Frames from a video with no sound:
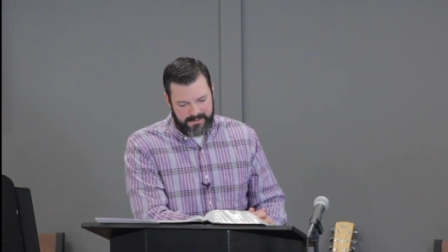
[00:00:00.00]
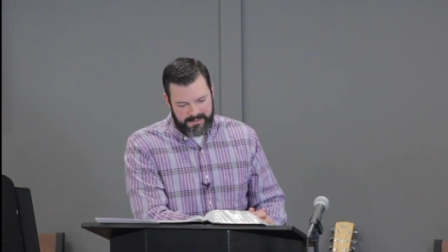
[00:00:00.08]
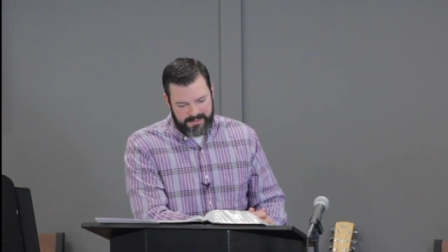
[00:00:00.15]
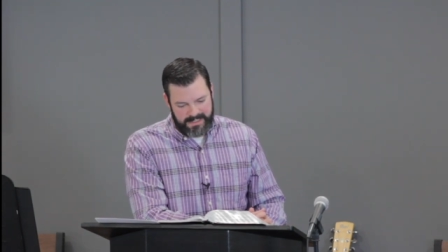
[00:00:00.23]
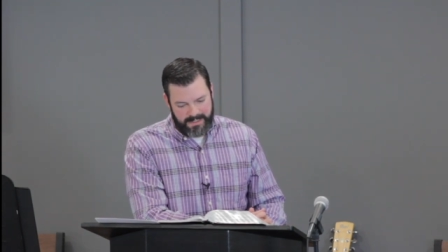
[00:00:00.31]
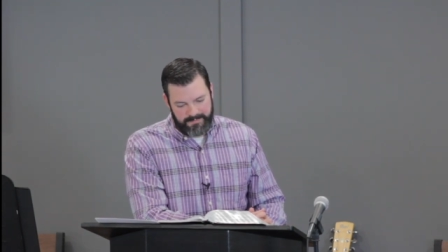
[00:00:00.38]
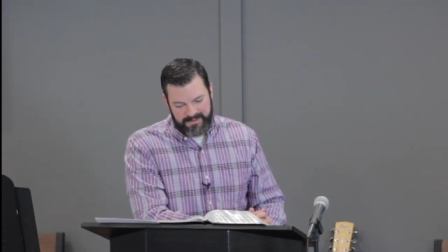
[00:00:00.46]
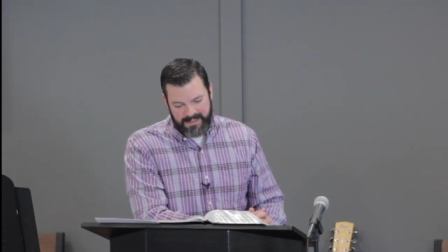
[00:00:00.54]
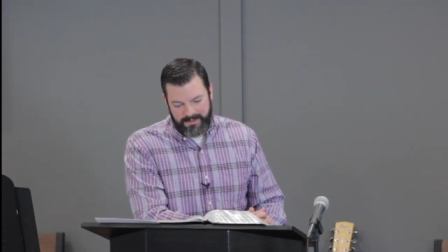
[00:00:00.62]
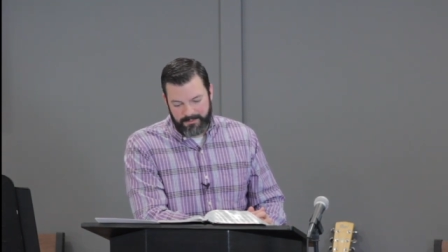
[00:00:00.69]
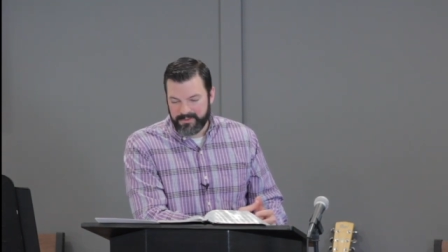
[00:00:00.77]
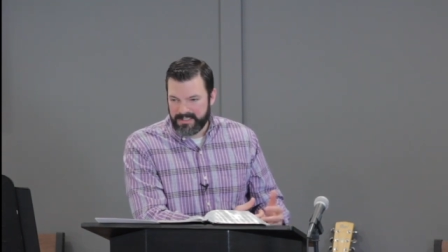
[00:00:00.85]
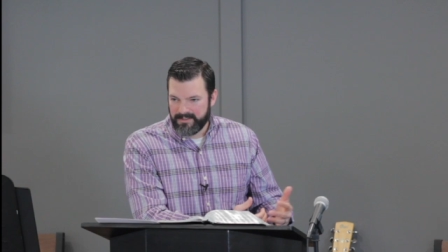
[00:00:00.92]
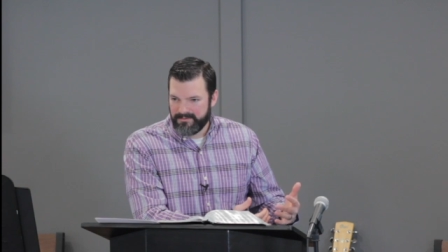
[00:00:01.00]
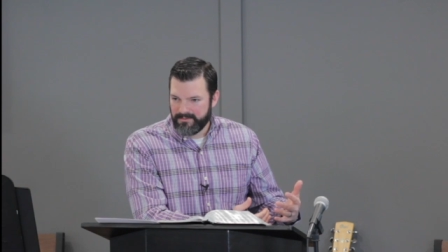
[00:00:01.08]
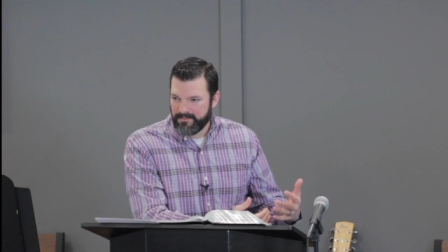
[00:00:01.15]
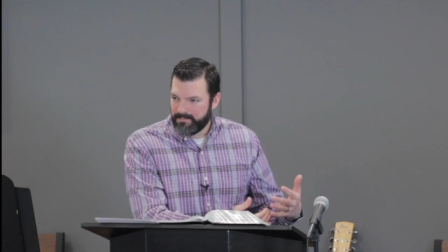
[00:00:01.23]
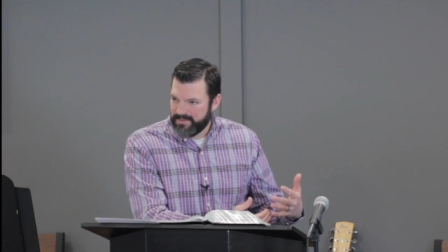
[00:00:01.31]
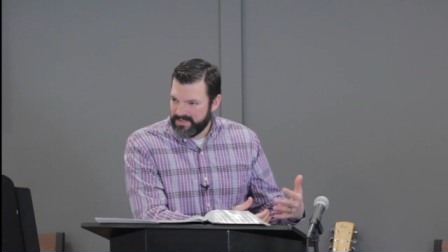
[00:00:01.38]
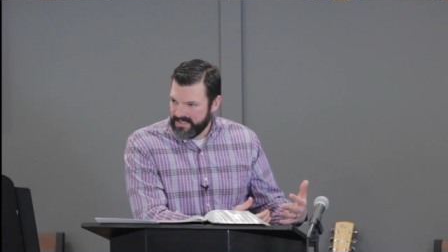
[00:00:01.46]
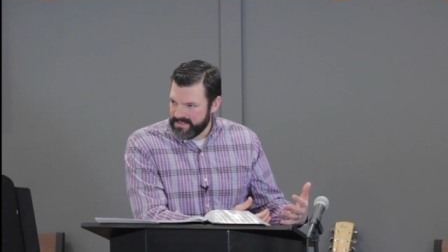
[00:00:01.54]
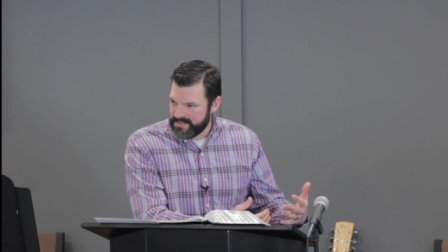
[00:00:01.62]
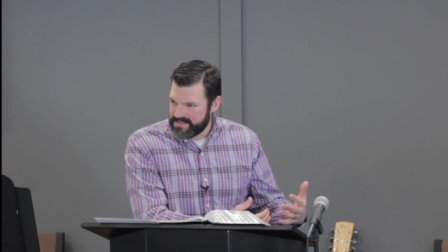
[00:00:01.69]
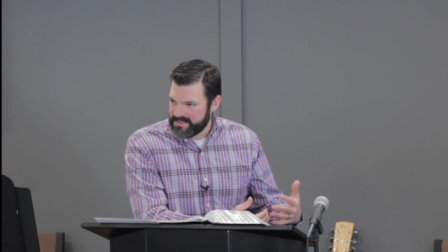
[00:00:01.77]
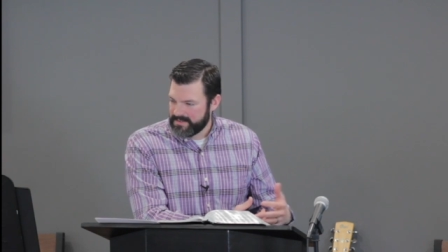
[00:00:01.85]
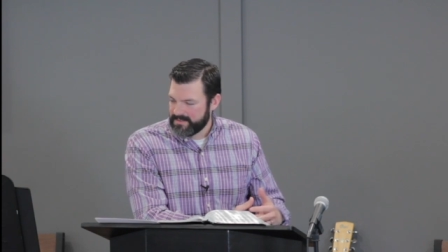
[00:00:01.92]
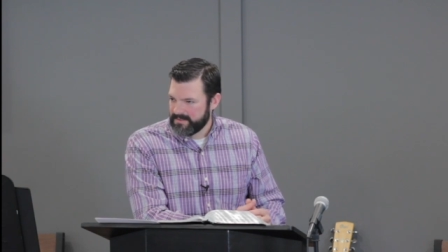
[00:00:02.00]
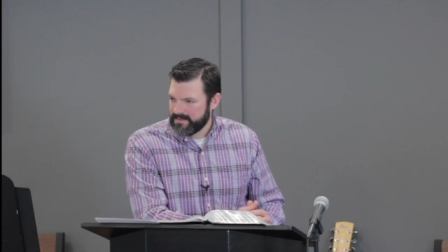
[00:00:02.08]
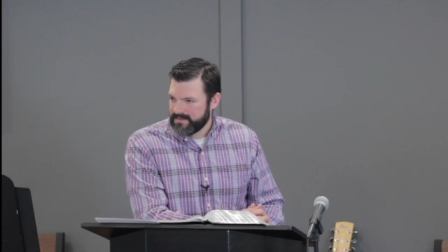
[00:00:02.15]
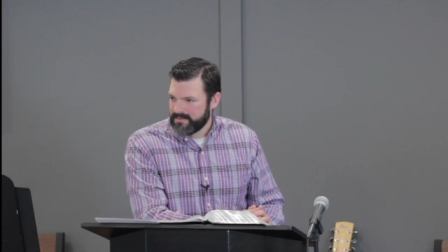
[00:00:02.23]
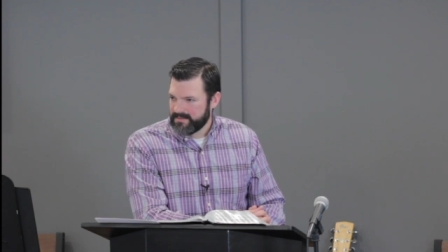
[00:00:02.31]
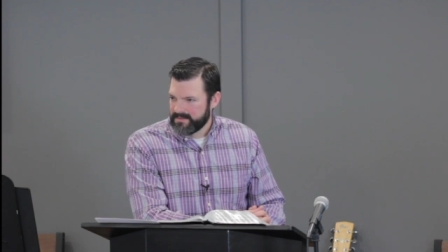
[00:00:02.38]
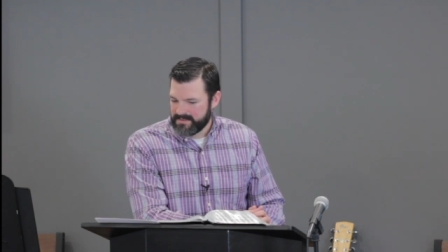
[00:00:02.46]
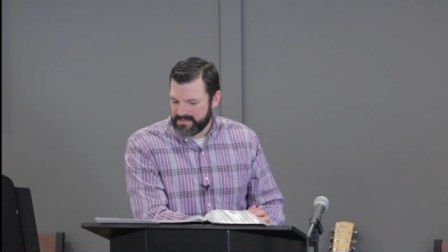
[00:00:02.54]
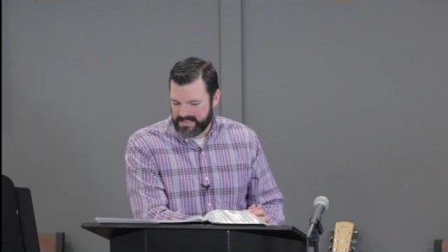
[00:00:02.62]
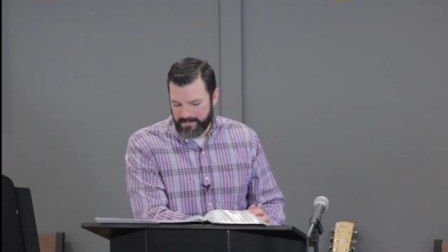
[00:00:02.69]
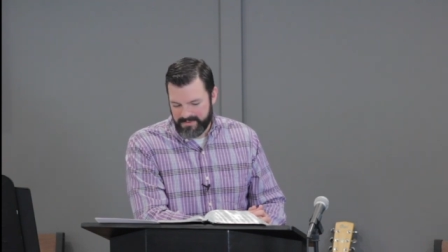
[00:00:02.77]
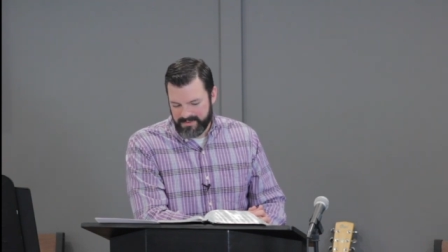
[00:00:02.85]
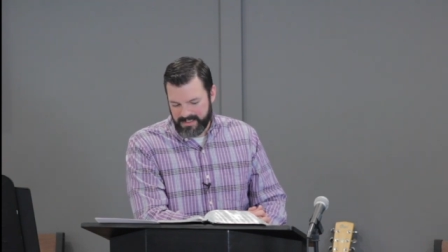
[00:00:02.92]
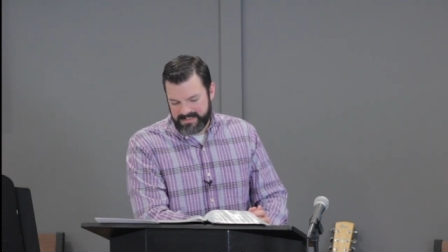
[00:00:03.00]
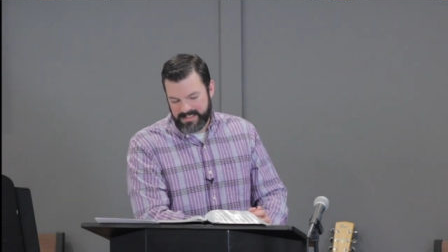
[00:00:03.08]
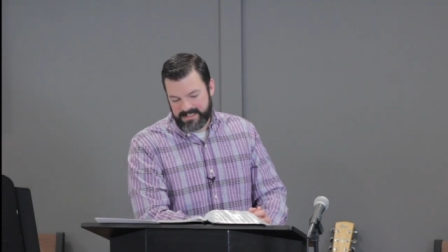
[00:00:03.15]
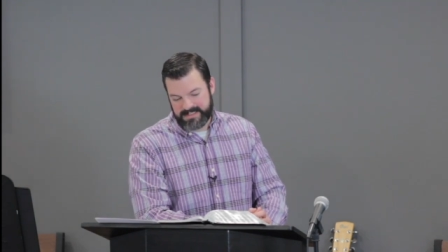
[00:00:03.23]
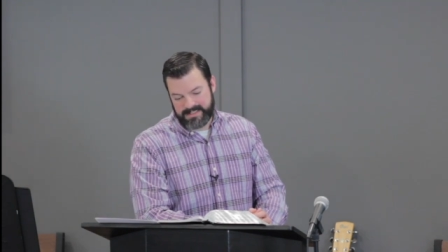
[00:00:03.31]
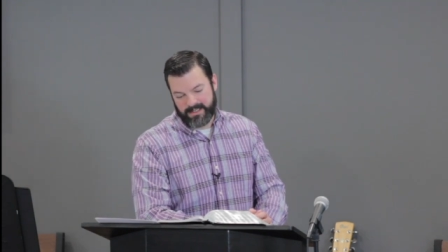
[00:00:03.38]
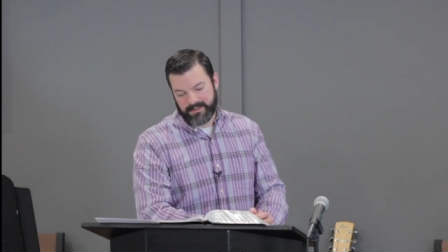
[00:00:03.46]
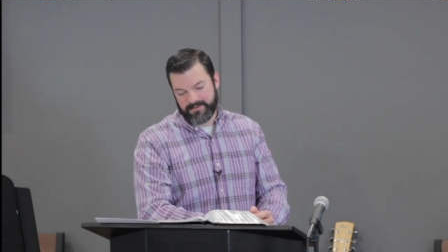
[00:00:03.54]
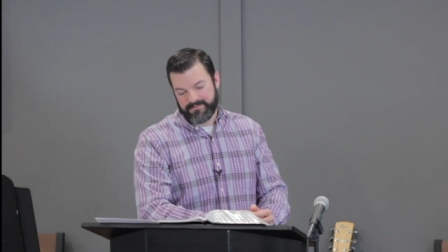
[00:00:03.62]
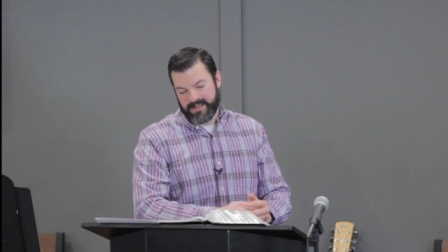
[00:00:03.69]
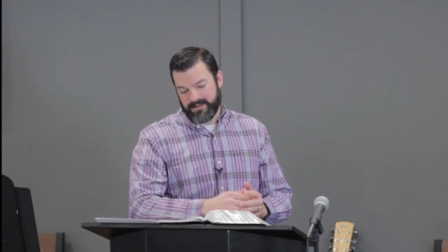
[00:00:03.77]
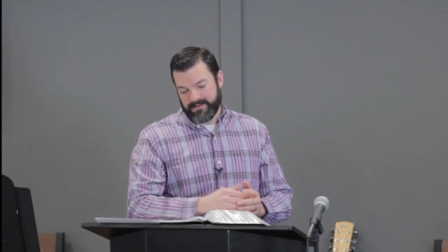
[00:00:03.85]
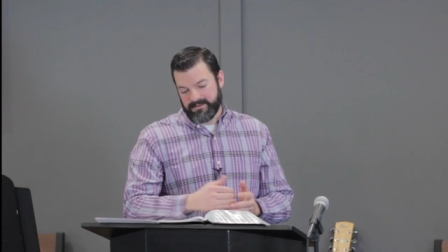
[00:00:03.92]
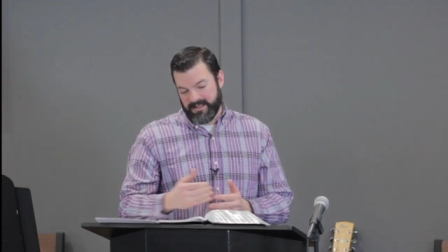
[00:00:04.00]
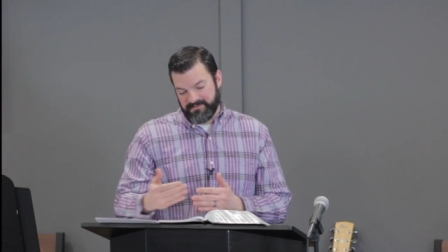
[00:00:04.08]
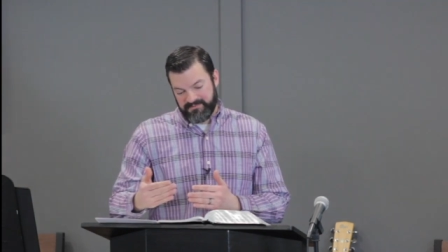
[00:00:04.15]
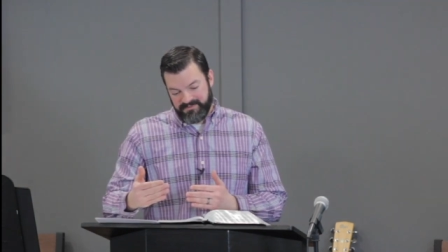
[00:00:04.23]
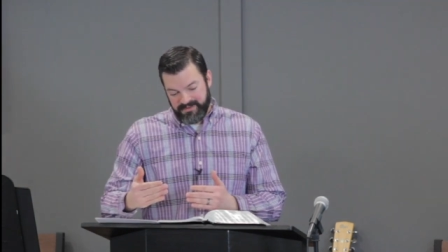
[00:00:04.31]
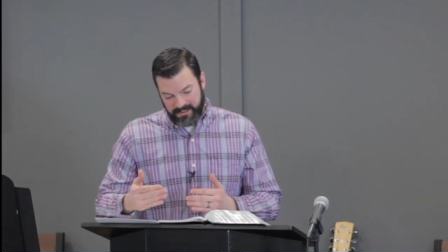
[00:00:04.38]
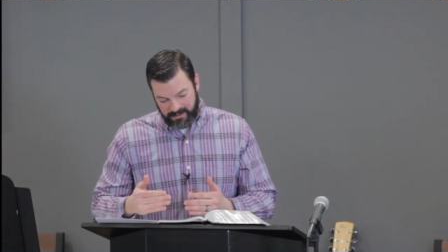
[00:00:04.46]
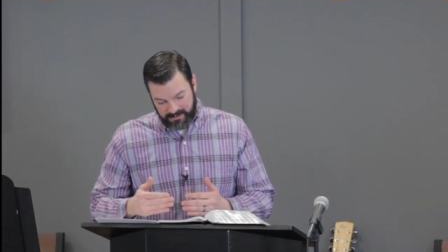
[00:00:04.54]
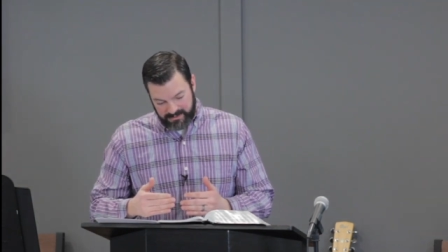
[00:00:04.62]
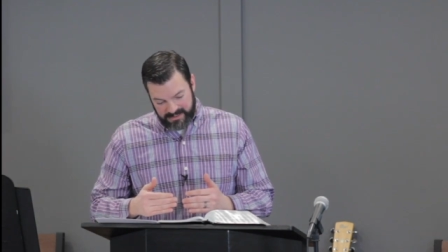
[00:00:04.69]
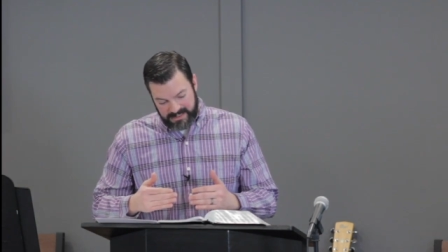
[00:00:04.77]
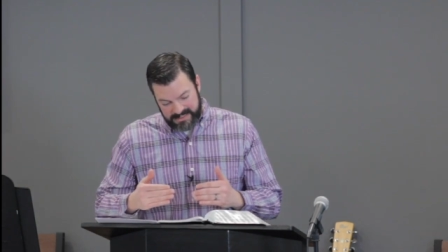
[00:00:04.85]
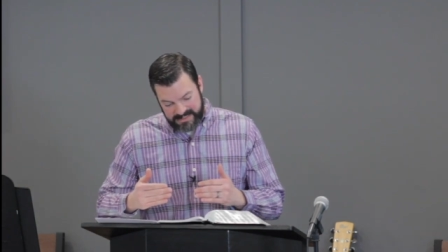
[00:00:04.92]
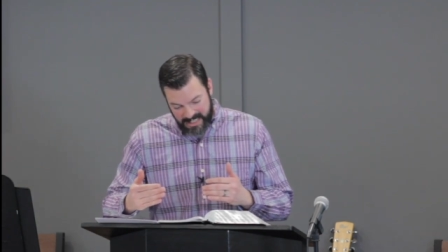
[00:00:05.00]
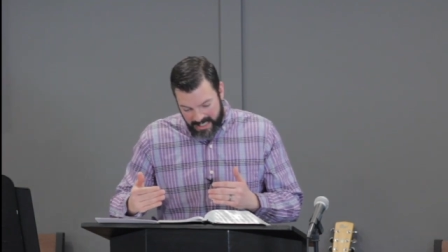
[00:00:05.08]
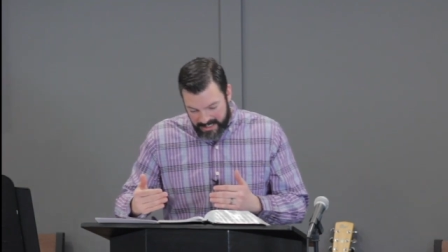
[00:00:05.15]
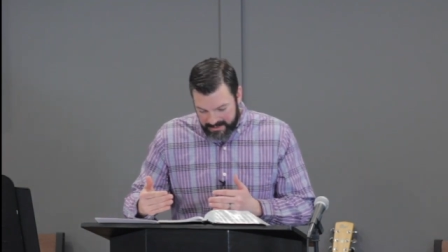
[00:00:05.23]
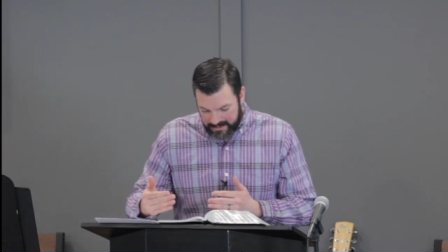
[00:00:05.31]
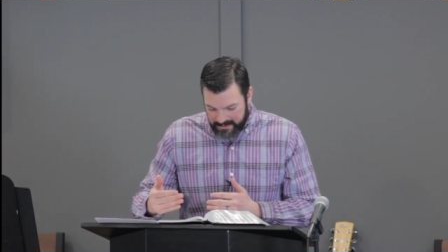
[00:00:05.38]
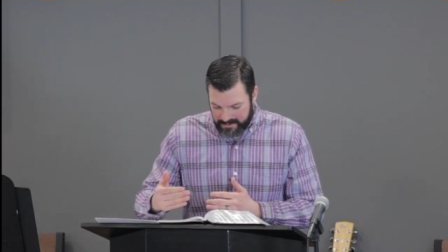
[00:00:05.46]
something that will give you peace, something that takes care of that, that fear, the anxiety.